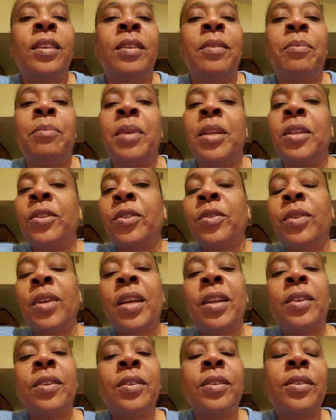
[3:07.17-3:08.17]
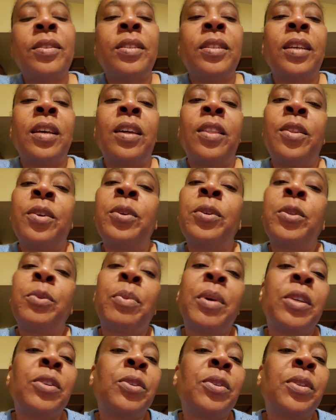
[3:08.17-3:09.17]
the administrators, other
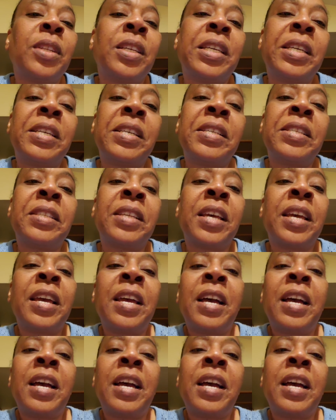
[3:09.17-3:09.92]
specialists.